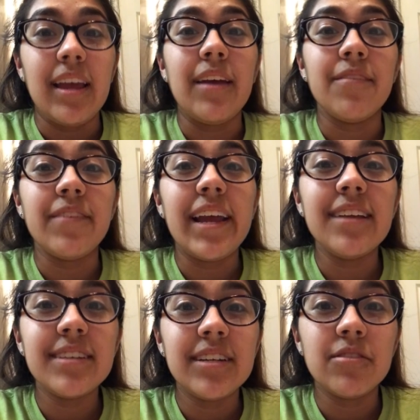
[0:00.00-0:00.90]
if
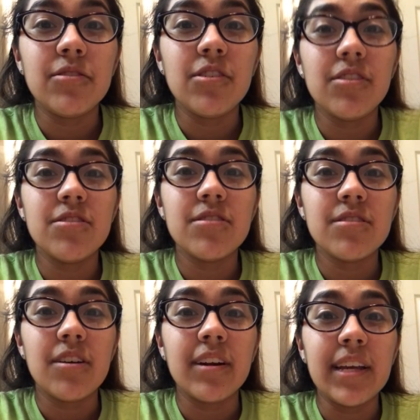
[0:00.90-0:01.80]
18 year
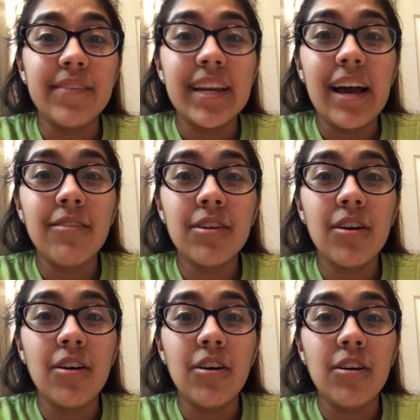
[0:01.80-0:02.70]
olds are given
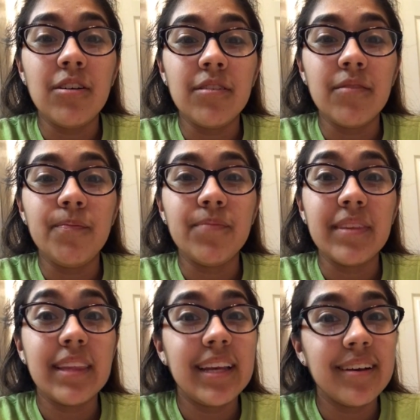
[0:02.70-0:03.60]
alcohol
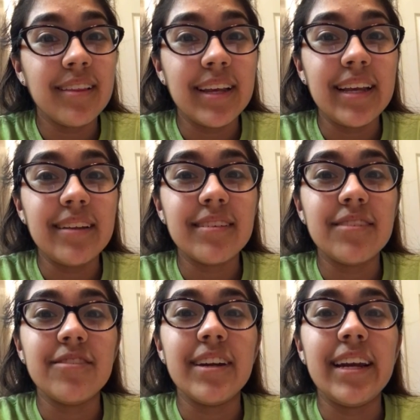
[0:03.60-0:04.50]
legally
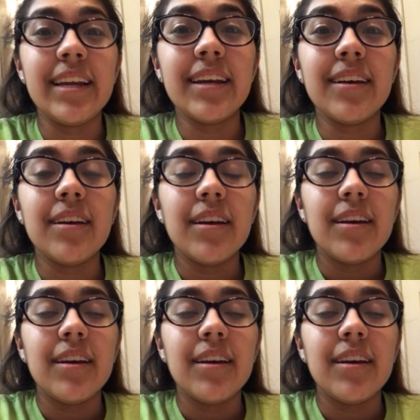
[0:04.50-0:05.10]
to drink.